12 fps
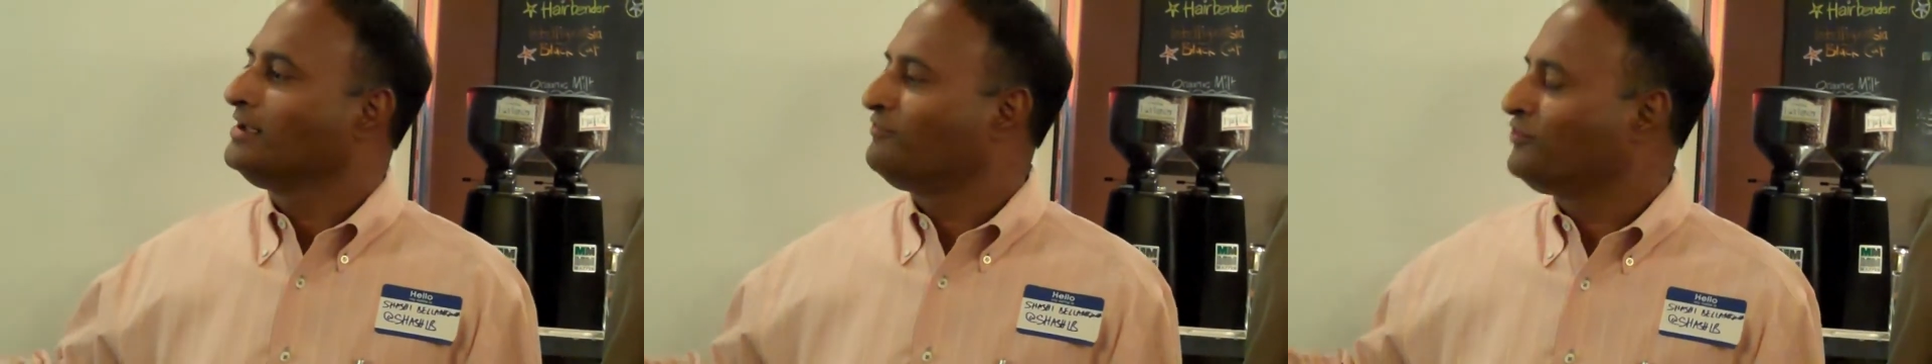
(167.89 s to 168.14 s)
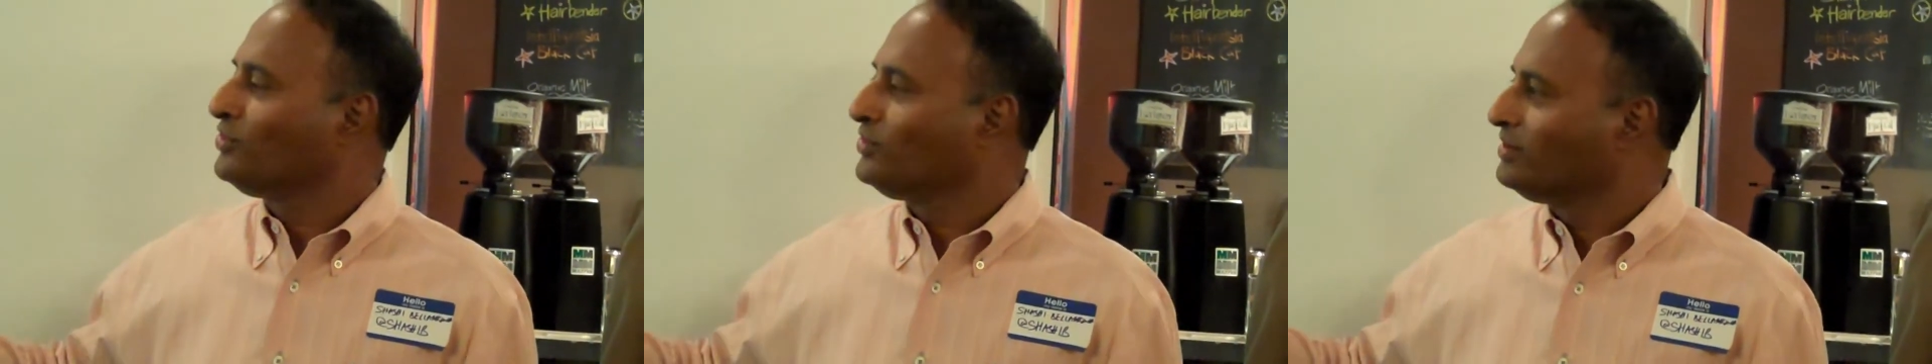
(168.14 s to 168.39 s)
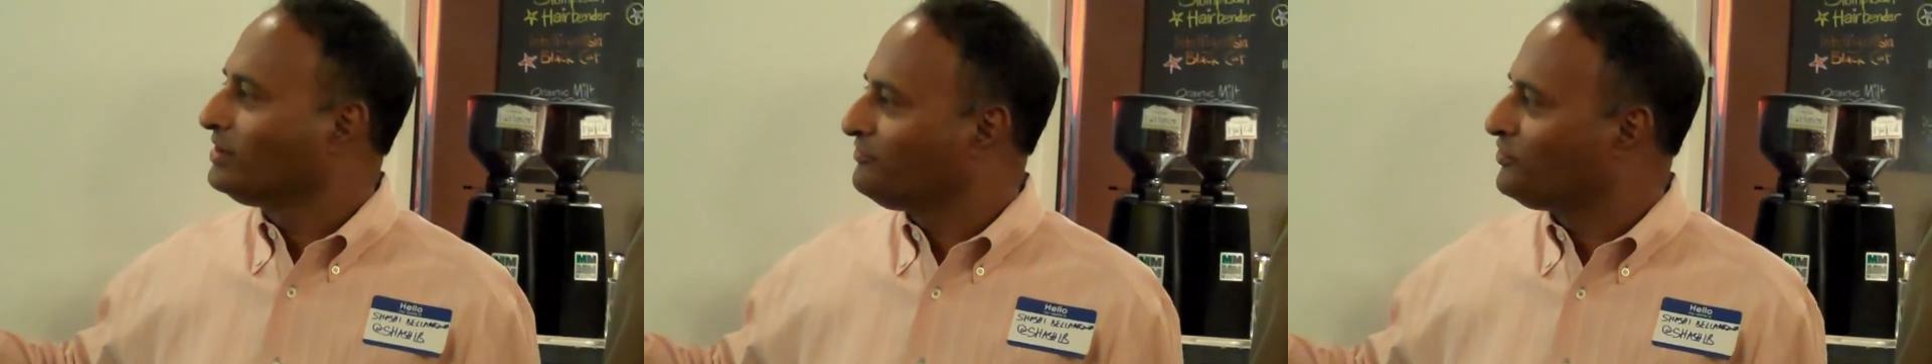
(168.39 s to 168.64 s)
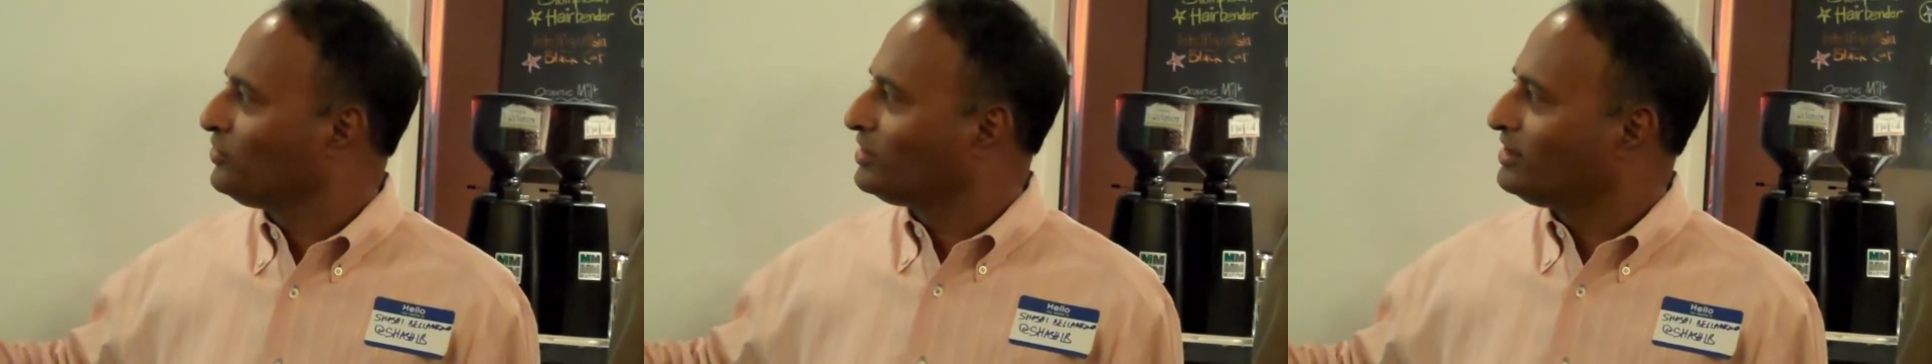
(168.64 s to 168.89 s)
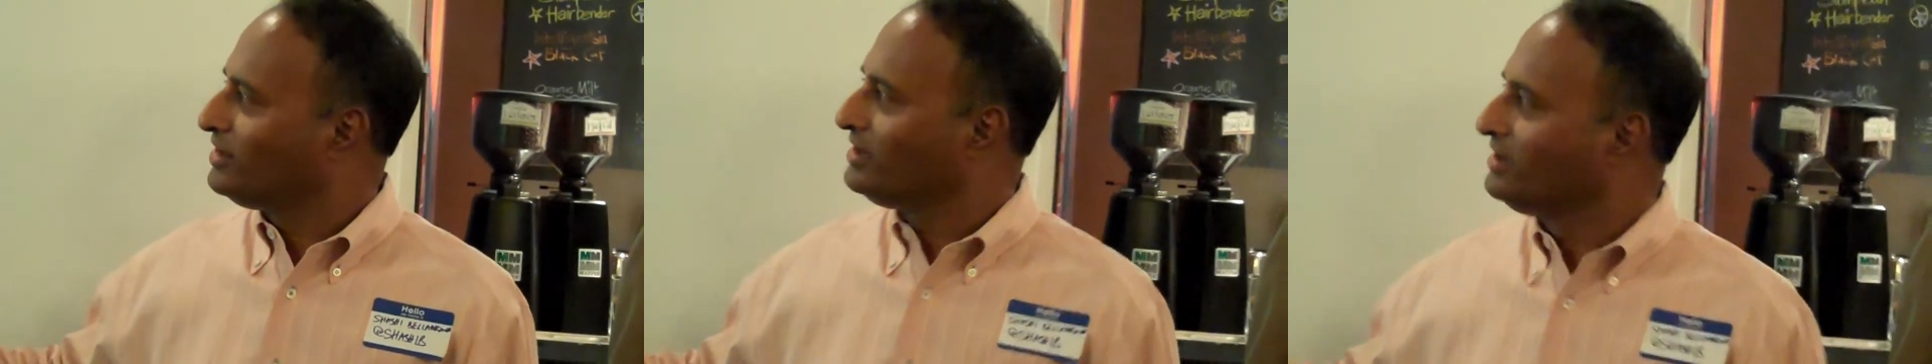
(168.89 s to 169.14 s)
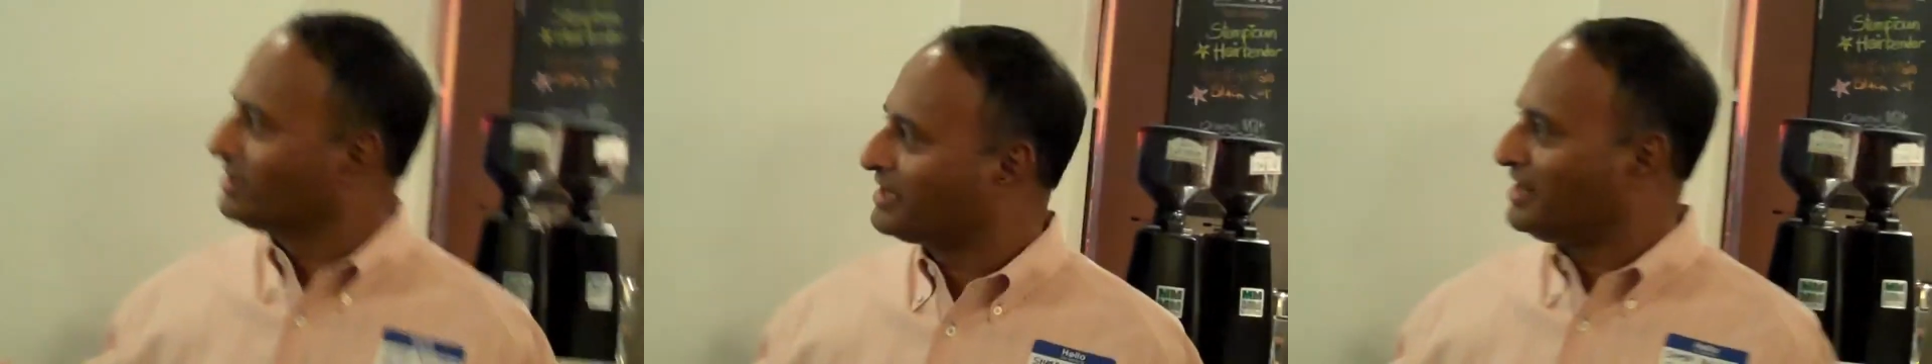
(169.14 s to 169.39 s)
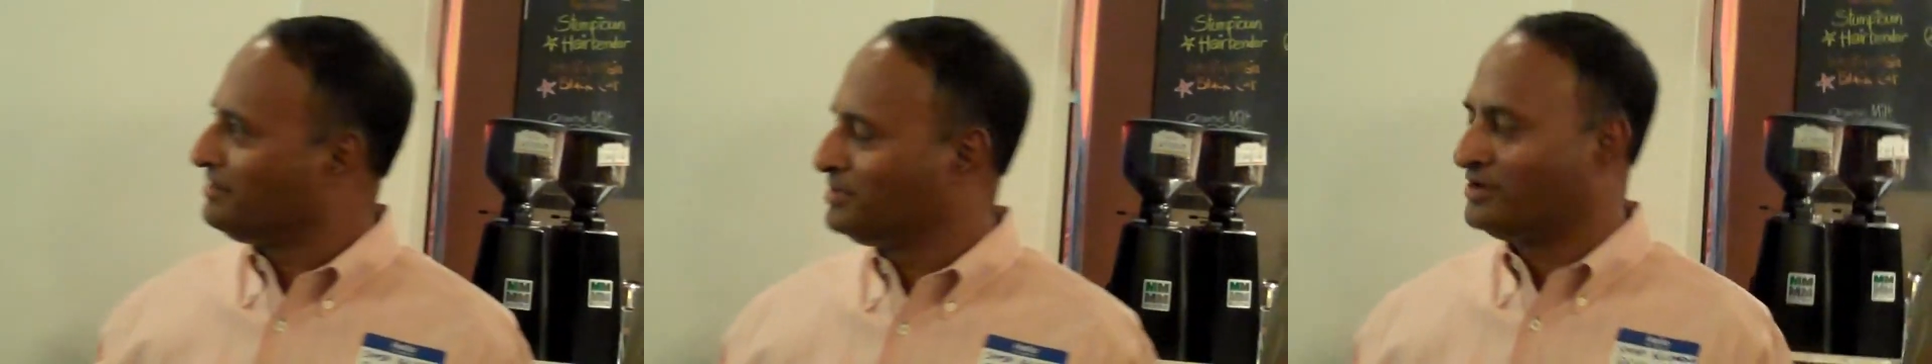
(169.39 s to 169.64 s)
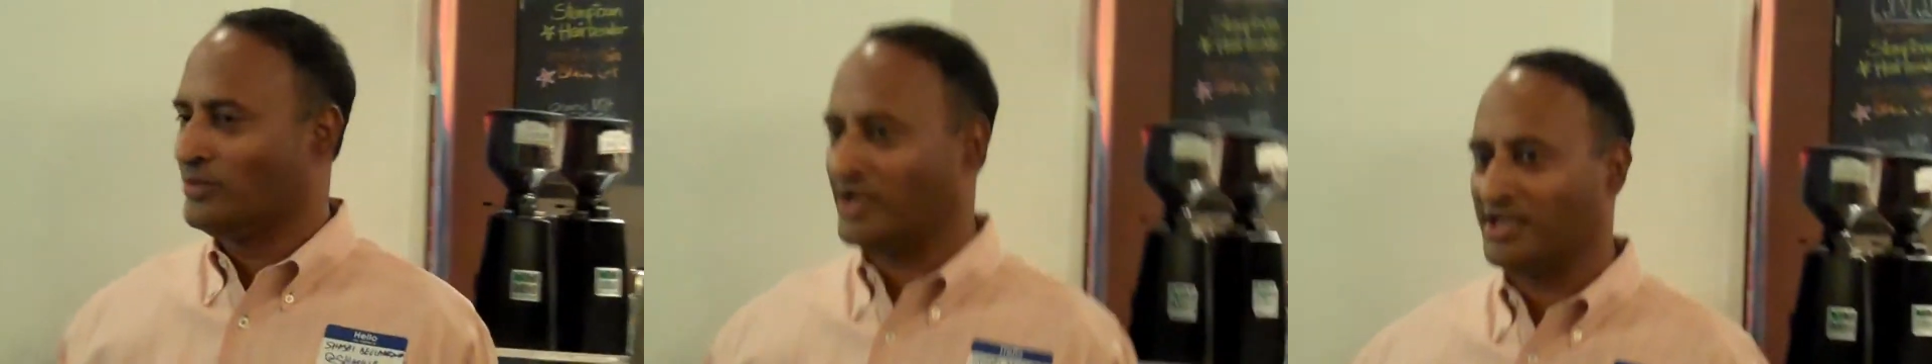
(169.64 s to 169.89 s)
If you're on a
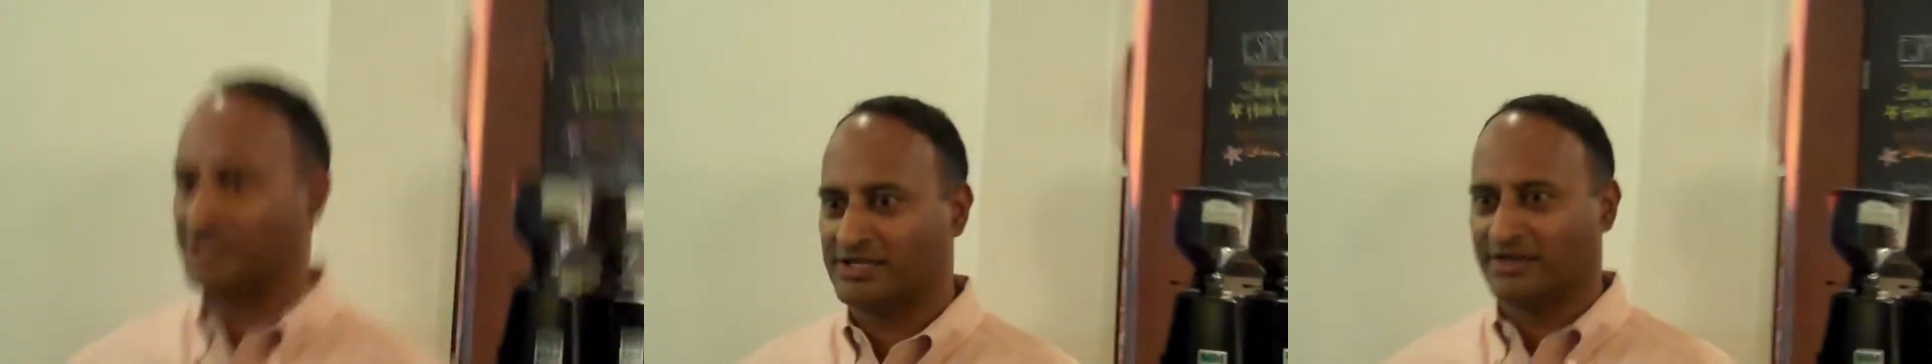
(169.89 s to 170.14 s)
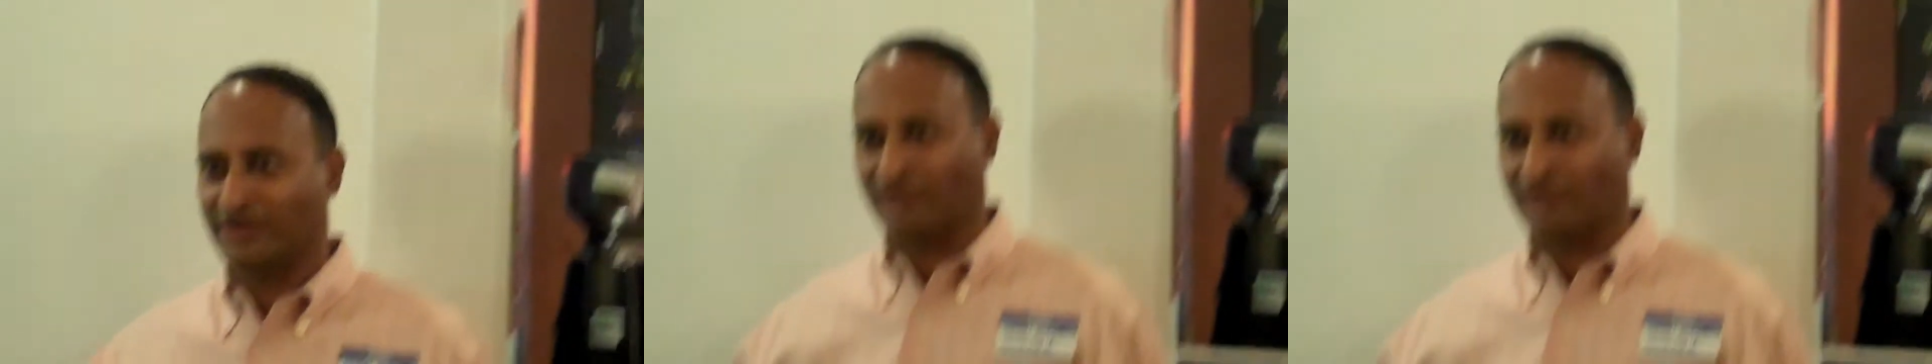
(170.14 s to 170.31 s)
Caribbean vacation